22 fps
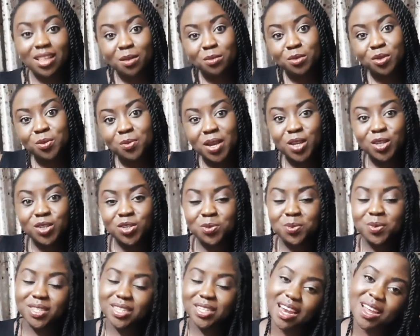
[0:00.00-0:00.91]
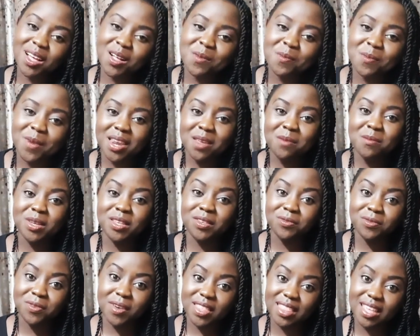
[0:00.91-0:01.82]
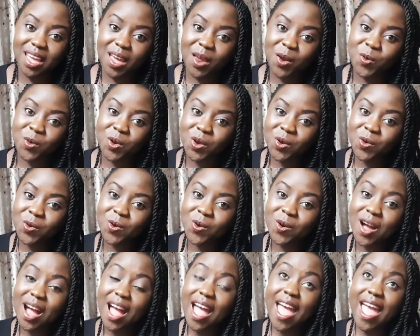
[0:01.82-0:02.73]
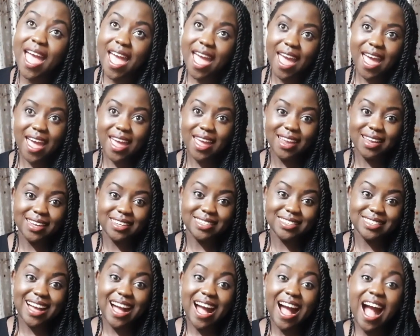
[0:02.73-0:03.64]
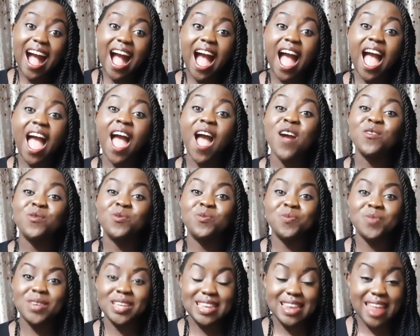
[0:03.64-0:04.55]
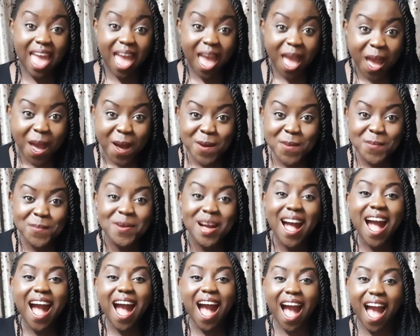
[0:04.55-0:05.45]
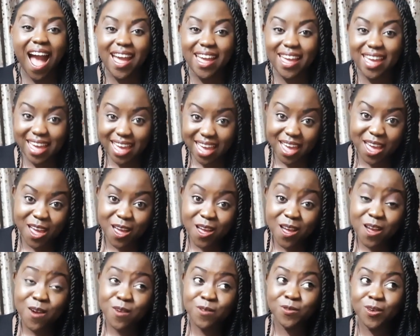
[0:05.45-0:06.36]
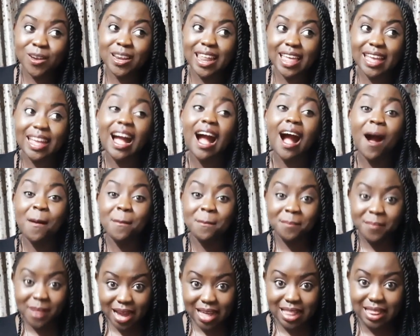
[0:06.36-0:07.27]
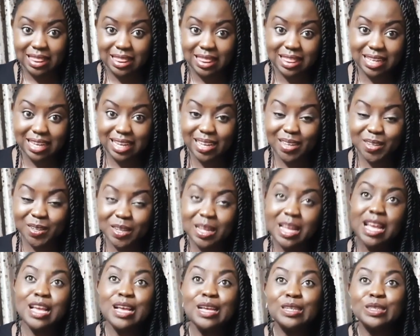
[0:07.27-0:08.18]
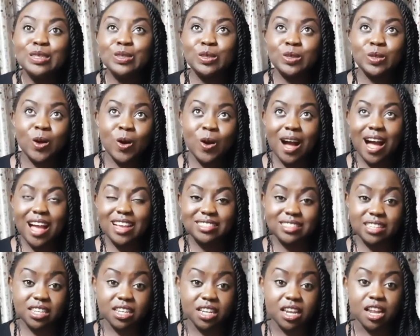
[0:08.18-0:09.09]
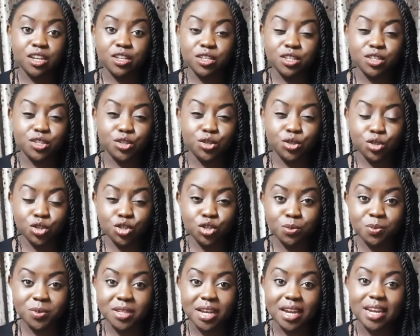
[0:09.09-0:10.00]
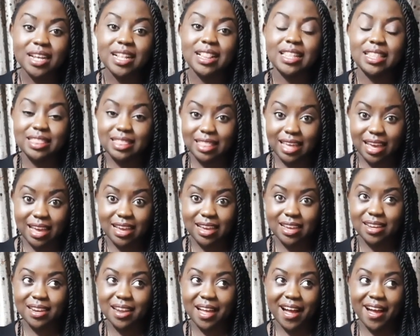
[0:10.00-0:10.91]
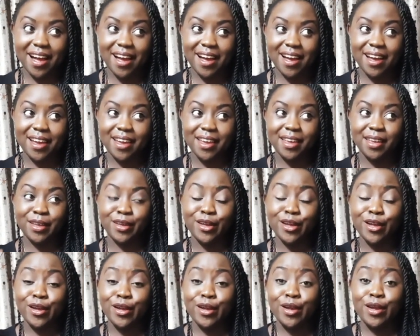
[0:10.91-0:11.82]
Welcome to my YouTube channel. My name is Faith Kariru and I have been MIA for like a month. So I started a YouTube channel and then I